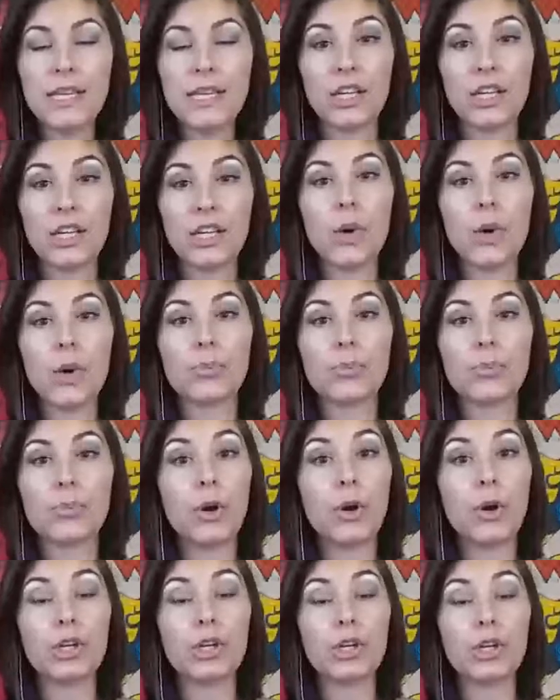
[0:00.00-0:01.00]
that you want to
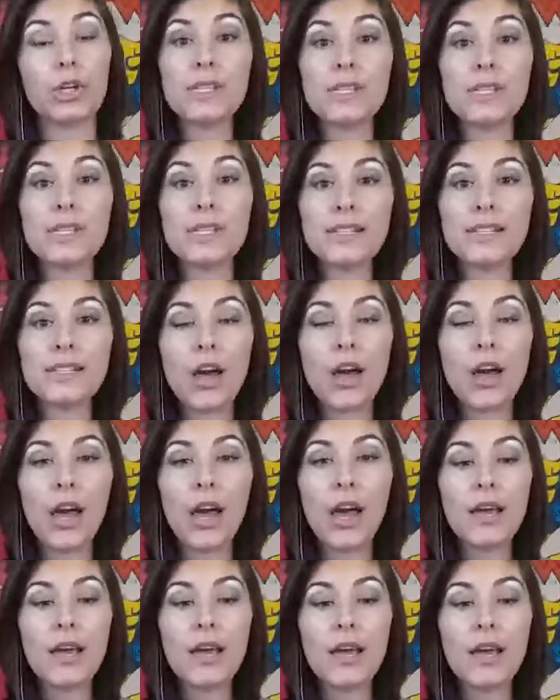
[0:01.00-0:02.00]
promote your business
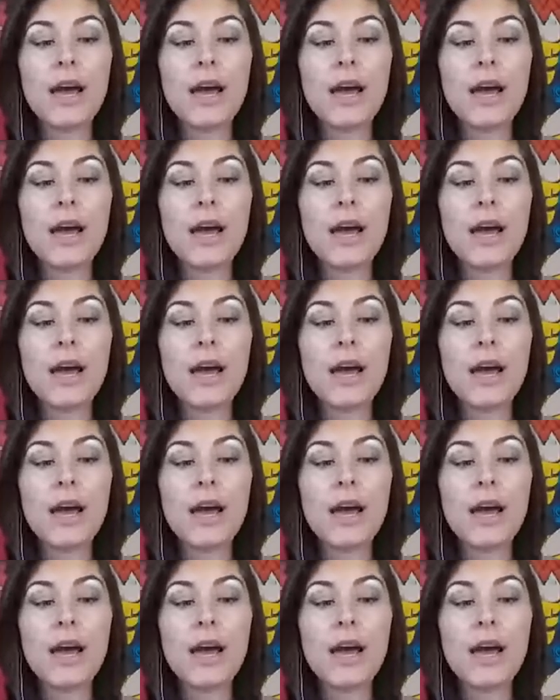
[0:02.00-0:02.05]
on.